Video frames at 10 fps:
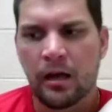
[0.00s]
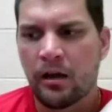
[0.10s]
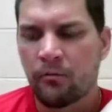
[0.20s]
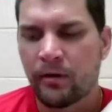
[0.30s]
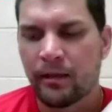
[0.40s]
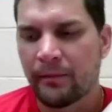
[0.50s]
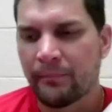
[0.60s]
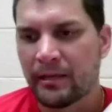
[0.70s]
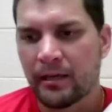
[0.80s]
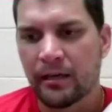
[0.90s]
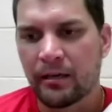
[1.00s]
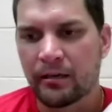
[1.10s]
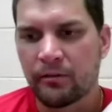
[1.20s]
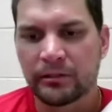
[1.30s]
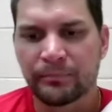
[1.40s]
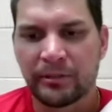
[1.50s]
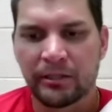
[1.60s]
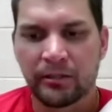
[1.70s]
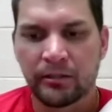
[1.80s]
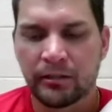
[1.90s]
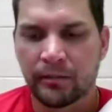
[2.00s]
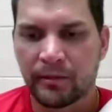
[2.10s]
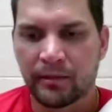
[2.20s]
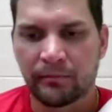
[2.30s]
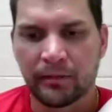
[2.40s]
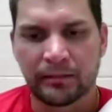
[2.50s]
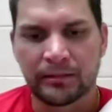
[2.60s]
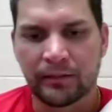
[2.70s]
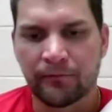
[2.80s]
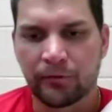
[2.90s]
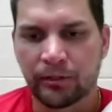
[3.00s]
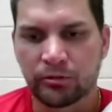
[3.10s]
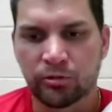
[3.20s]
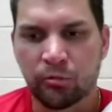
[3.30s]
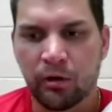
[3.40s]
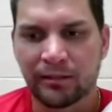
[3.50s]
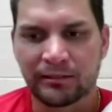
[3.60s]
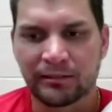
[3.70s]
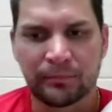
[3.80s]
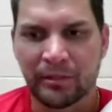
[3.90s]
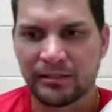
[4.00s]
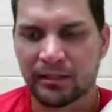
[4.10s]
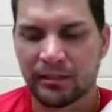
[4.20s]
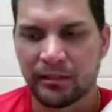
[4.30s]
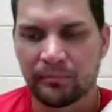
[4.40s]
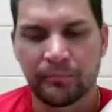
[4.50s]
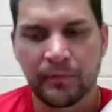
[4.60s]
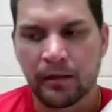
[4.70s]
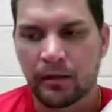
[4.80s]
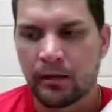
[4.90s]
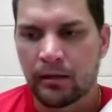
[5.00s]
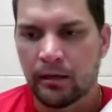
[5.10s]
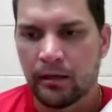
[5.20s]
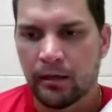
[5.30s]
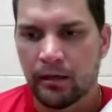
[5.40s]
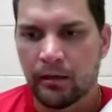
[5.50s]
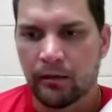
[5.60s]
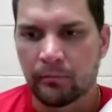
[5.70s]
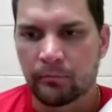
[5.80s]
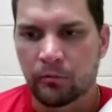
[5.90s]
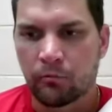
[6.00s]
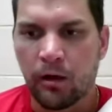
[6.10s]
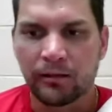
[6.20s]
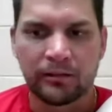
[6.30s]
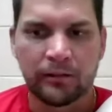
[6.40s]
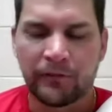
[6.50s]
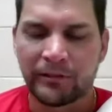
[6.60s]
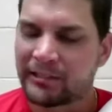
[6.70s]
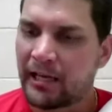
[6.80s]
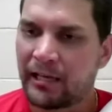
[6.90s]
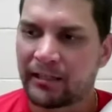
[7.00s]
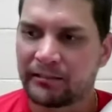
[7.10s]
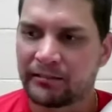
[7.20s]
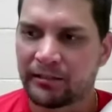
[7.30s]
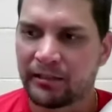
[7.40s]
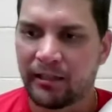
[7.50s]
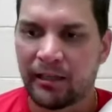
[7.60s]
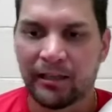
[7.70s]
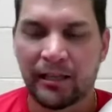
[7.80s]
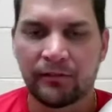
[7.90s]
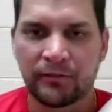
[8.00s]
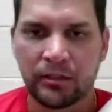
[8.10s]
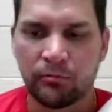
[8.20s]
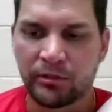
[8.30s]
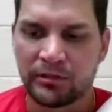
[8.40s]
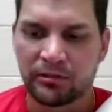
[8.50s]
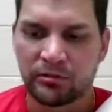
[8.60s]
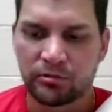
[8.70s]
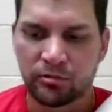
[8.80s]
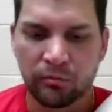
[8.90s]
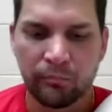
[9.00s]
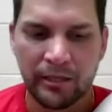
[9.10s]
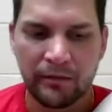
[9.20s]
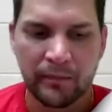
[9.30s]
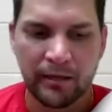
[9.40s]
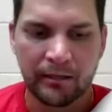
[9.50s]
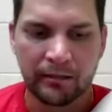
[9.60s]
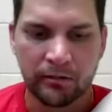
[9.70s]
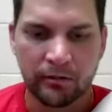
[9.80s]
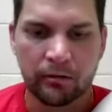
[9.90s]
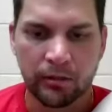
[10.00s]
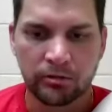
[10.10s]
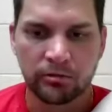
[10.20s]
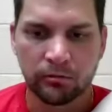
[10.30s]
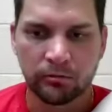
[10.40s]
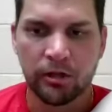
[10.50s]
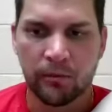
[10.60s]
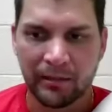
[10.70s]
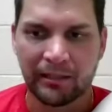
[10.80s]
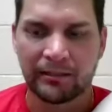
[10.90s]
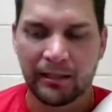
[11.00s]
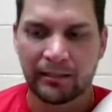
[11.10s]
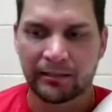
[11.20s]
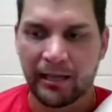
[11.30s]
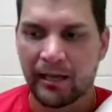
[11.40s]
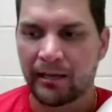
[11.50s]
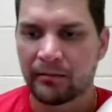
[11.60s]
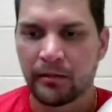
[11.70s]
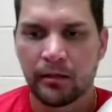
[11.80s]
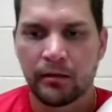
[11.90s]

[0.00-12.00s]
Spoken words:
Oh, well, I mean, it was pretty good. I mean, except for the two walks, especially walking the first guy against lefty, which is should be my, you know, I should dominate that guy.